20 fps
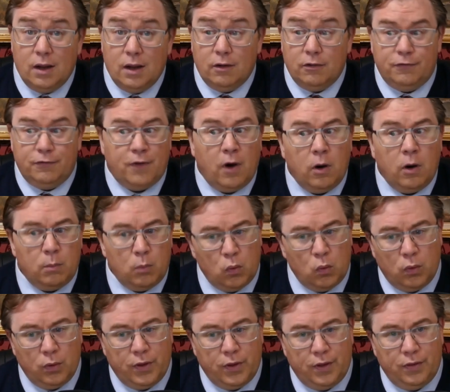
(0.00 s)
far
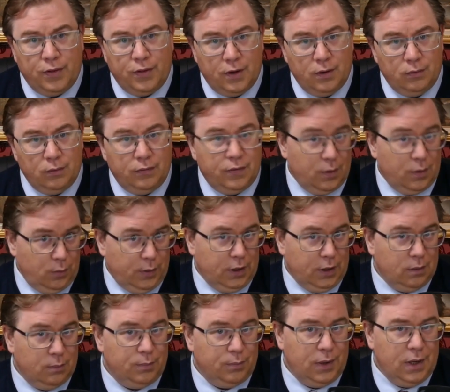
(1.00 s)
more than those that we
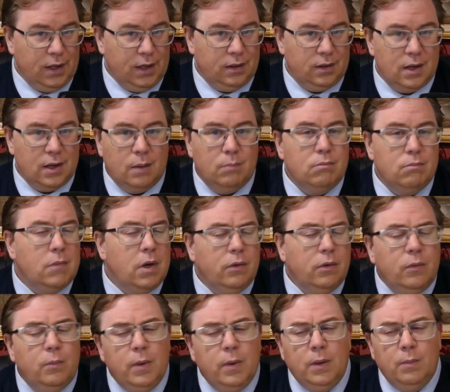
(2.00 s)
complete. Now,
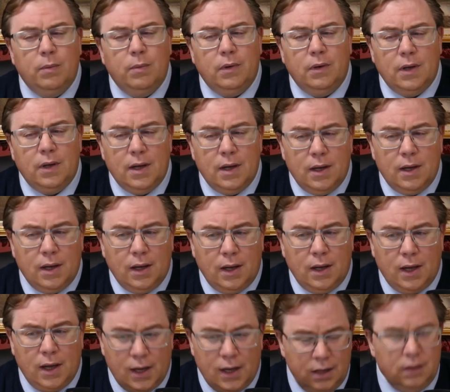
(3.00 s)
most people
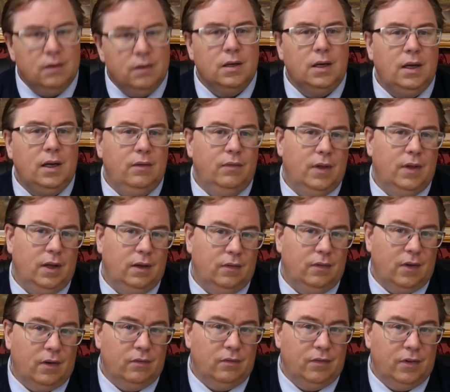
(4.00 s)
hate to leave things
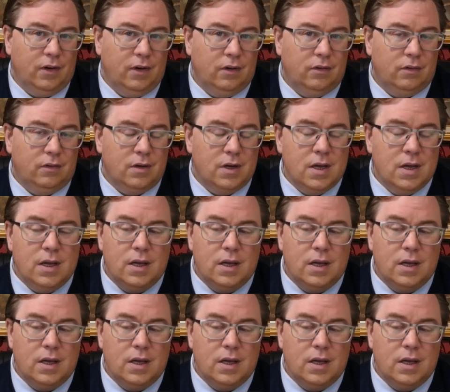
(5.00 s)
unfinished.